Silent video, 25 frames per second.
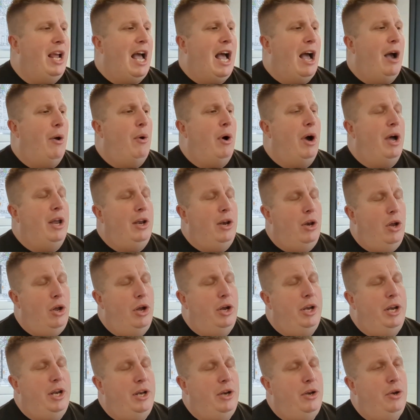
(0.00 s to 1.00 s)
out and
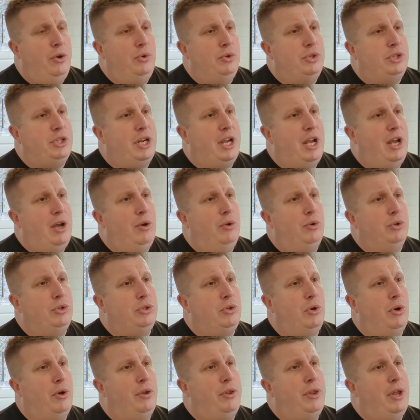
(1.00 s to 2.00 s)
learning new skills
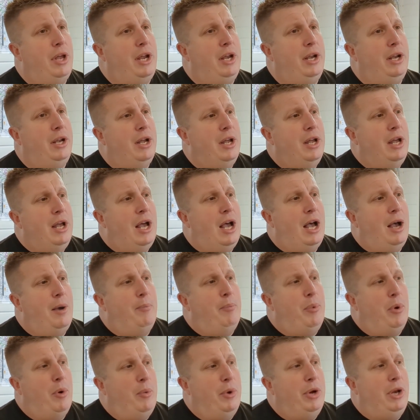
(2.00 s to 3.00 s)
sort of thing
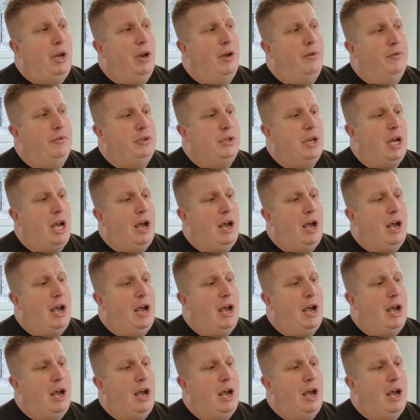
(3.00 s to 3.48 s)
but we'd love to